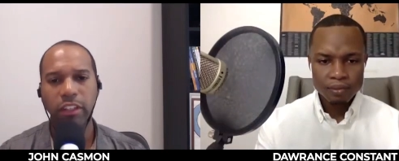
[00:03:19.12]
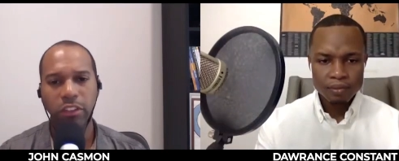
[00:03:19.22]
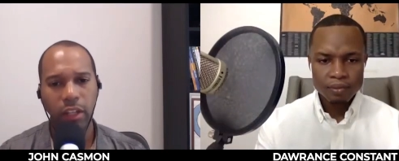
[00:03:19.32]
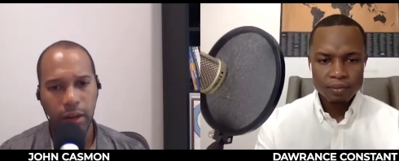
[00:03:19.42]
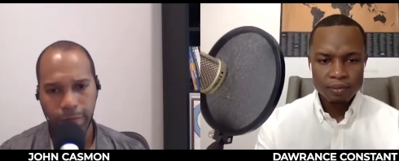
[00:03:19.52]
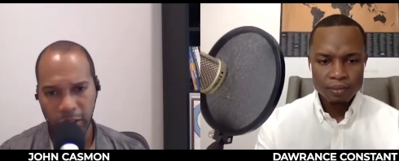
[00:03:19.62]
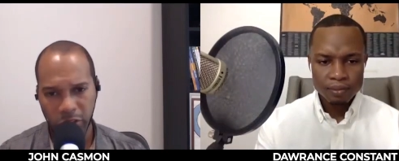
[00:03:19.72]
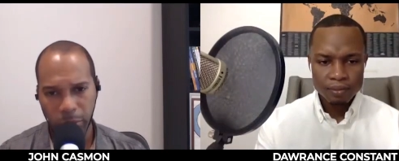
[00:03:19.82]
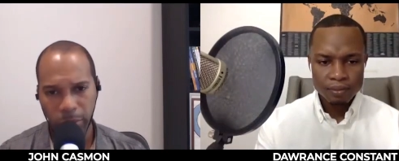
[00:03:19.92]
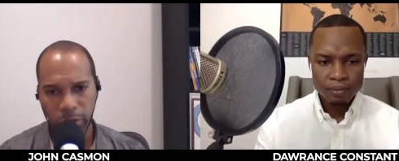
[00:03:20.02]
Speaker 1: of
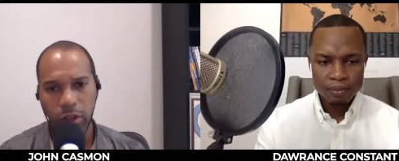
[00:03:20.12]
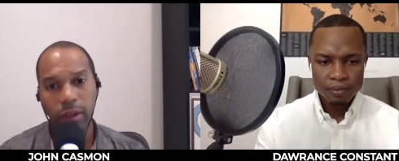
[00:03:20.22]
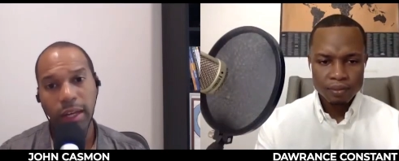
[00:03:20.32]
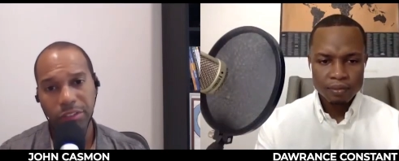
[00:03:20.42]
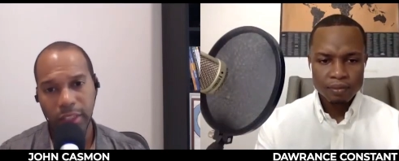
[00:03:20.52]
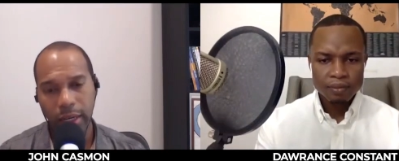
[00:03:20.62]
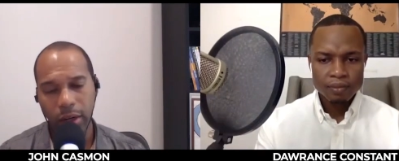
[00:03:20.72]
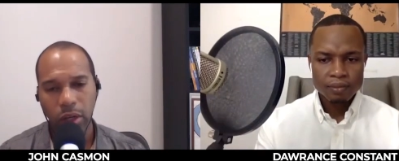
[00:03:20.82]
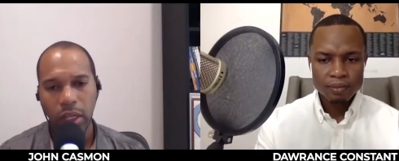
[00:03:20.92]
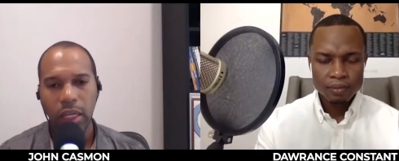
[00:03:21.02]
flexibility in our lifestyle.
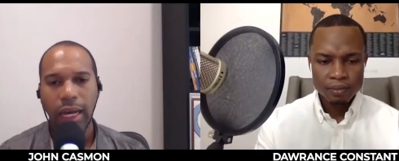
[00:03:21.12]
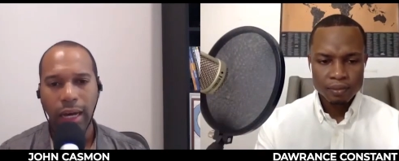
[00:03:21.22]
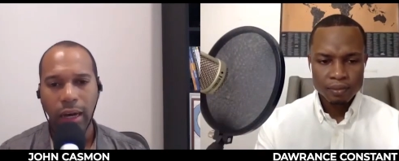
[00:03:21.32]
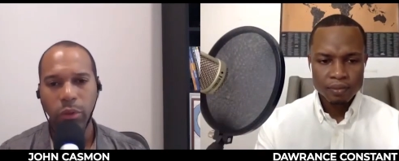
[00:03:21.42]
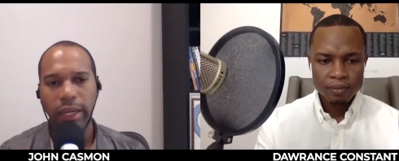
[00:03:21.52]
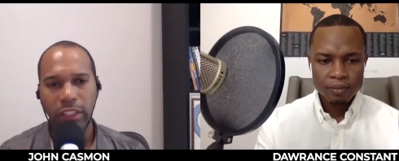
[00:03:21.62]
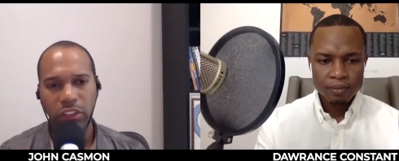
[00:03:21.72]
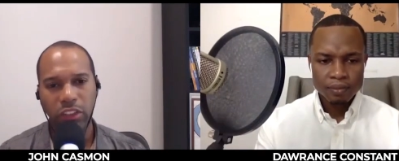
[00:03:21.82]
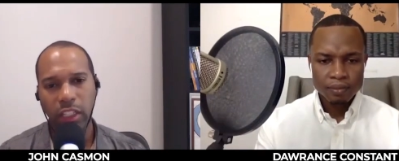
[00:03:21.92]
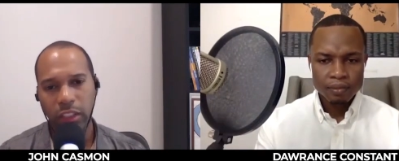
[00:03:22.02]
How do we actually
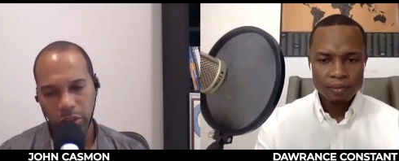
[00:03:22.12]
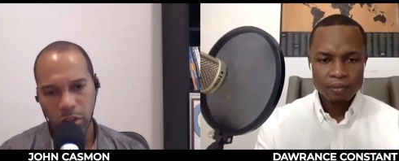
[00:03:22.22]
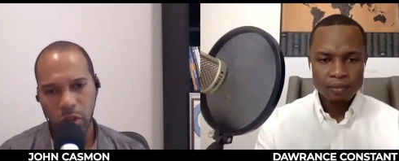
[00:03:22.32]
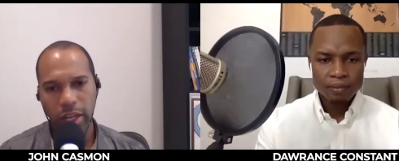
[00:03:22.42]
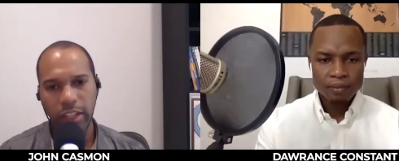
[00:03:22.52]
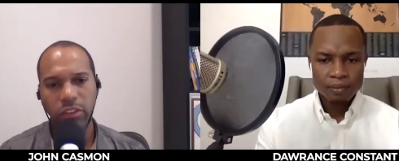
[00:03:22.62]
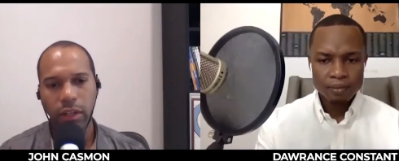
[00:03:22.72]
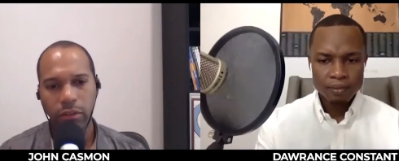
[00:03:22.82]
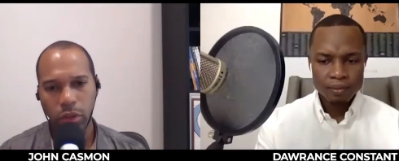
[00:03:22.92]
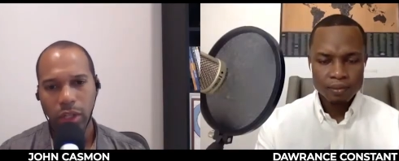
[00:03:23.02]
take this to the next
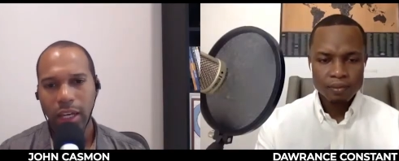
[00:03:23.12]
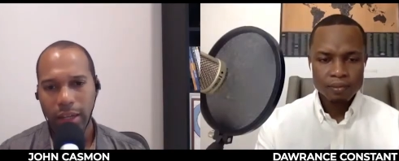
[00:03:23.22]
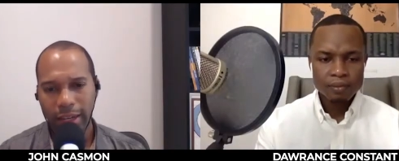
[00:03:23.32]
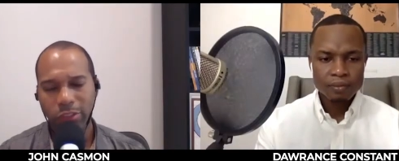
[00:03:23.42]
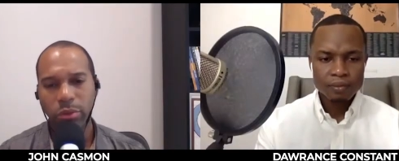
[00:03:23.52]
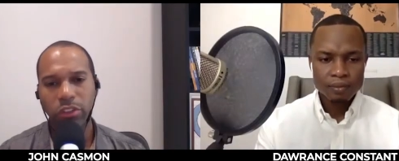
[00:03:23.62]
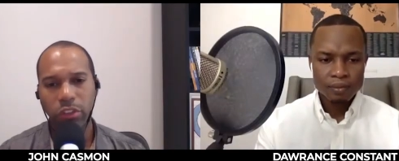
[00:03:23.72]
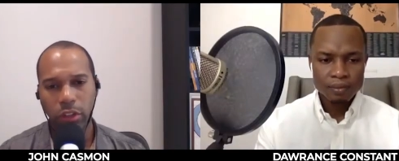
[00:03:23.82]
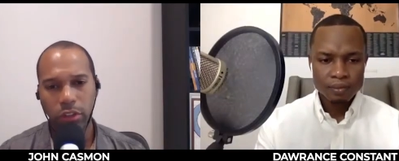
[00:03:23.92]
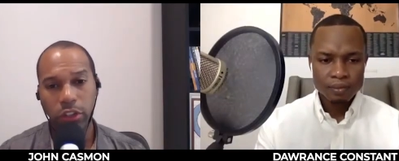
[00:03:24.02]
level? And that's where we
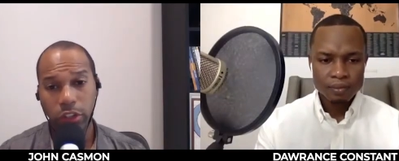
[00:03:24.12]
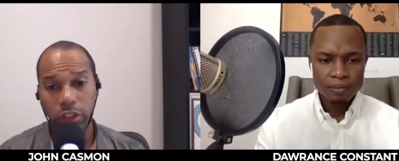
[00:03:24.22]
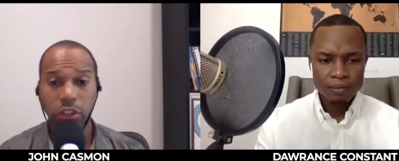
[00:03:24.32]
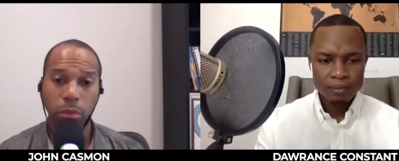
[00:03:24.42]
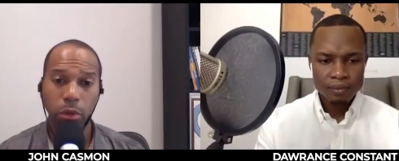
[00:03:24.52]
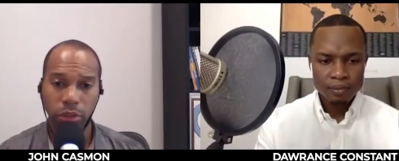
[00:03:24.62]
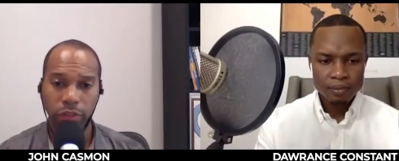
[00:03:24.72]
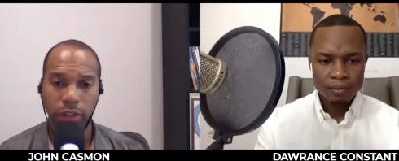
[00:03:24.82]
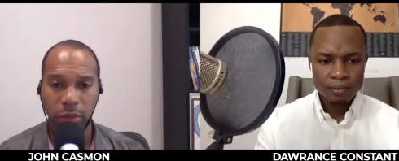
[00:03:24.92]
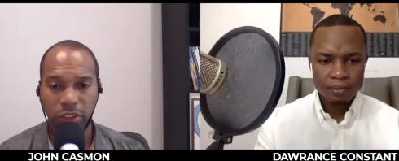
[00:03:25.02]
started to turn into
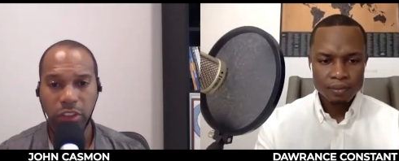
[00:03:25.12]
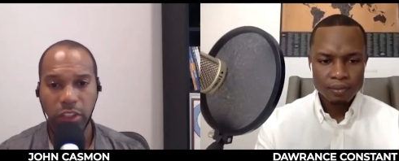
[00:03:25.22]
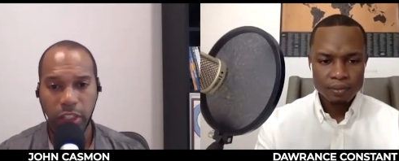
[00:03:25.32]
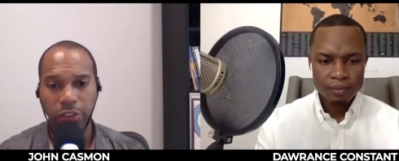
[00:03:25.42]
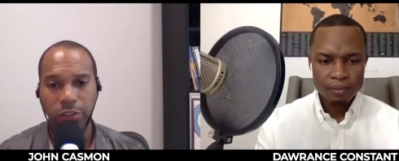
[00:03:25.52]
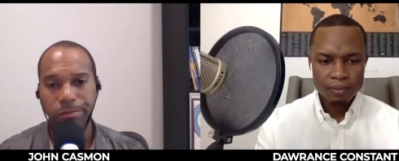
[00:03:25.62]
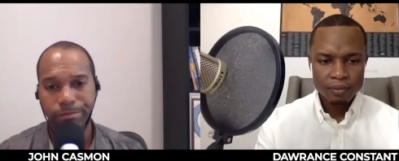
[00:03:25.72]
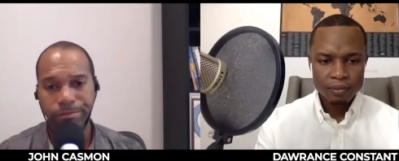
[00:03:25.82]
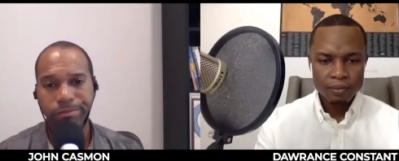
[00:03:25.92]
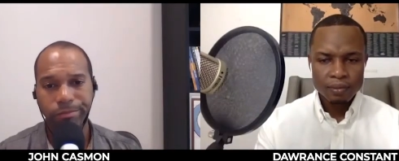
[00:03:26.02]
multifamily
Speaker 2: syndication.
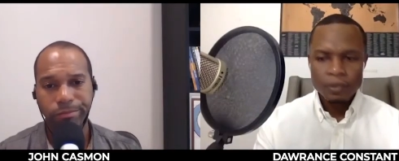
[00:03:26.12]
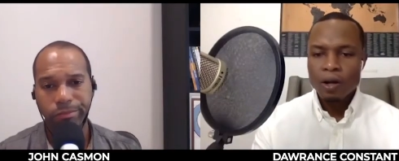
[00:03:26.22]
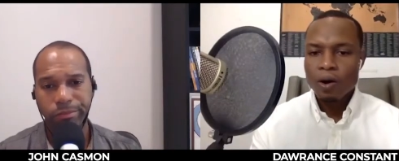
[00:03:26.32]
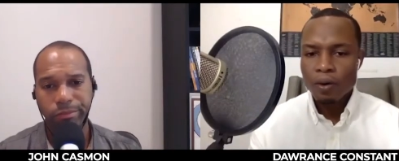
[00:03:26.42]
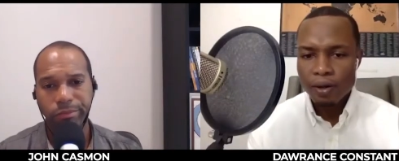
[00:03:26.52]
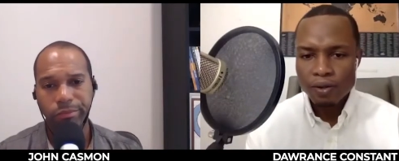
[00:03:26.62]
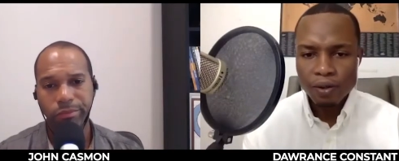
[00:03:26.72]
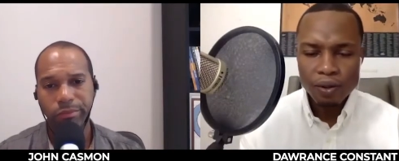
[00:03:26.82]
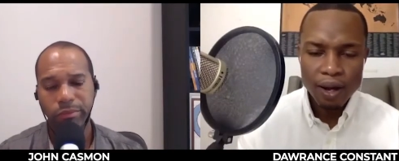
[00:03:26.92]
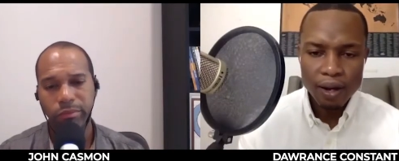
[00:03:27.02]
Okay, so
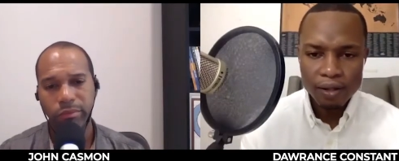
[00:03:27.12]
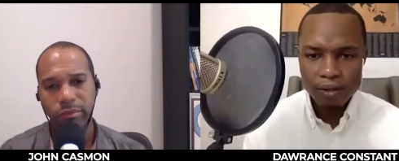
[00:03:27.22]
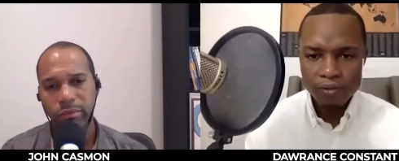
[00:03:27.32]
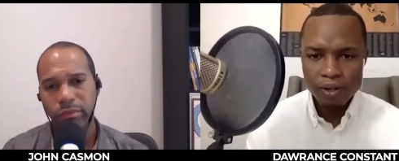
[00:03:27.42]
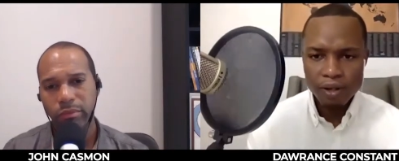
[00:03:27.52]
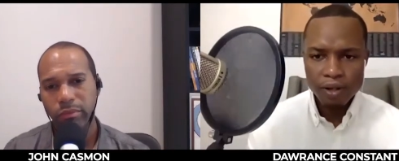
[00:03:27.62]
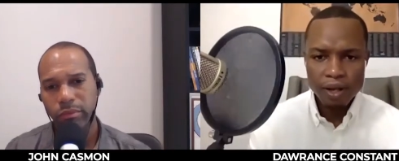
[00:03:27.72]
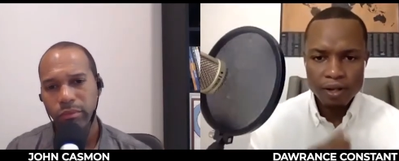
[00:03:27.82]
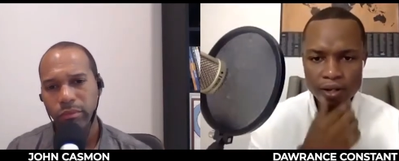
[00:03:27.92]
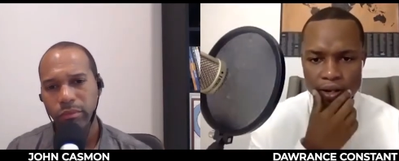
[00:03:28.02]
you got into
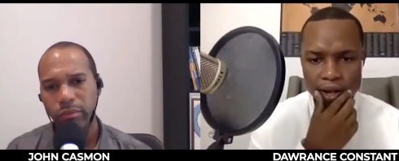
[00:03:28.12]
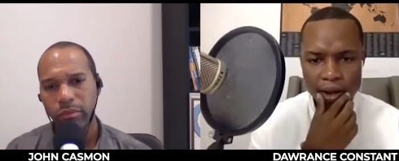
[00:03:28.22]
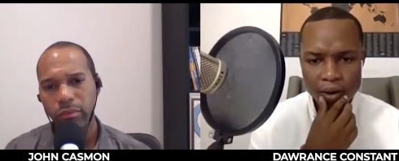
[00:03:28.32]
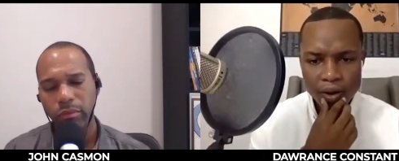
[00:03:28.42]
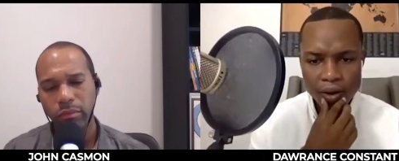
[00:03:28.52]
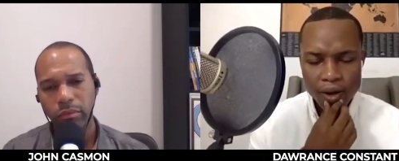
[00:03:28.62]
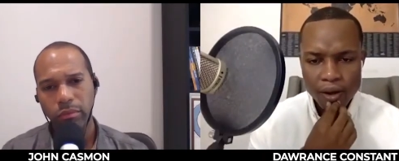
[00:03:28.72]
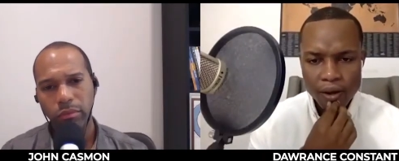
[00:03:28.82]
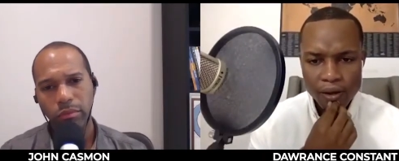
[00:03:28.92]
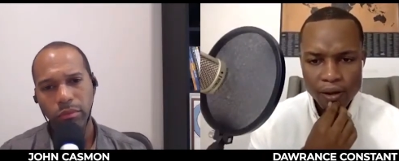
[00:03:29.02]
syndication. Now,
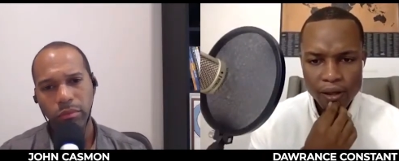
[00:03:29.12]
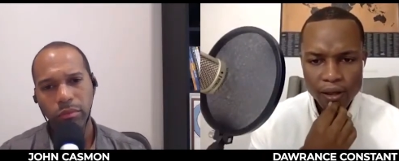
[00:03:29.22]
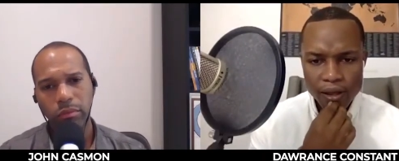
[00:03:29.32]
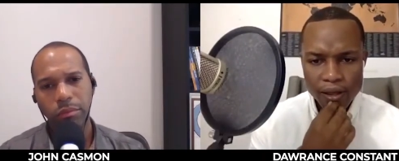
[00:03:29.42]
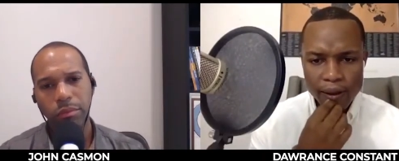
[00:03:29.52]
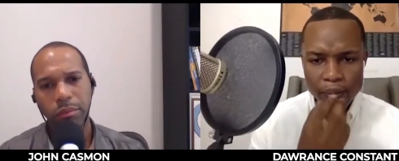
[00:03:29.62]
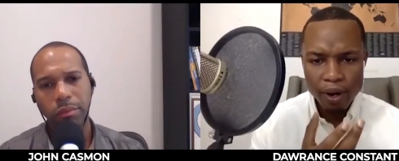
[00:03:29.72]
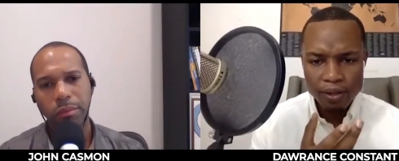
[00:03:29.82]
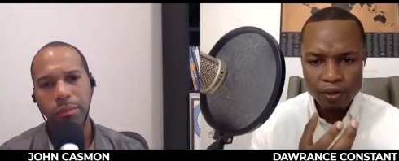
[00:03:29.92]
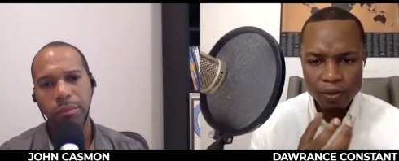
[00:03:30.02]
in that
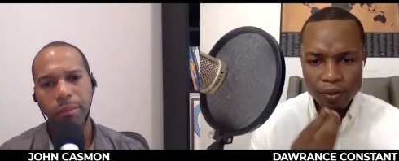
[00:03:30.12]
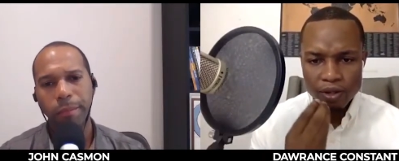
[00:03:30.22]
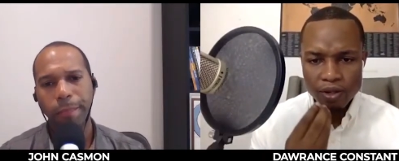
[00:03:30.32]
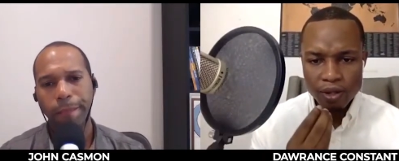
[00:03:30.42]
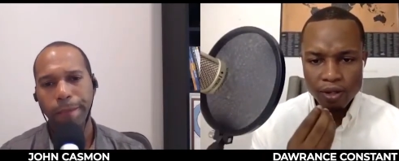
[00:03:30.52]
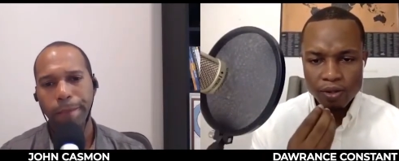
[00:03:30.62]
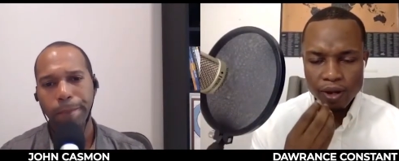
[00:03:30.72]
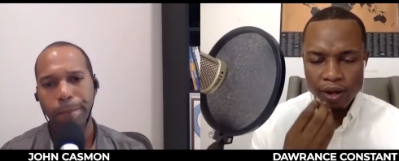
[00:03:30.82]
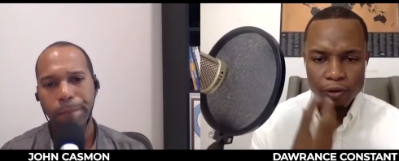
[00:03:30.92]
process, you mentioned that you had a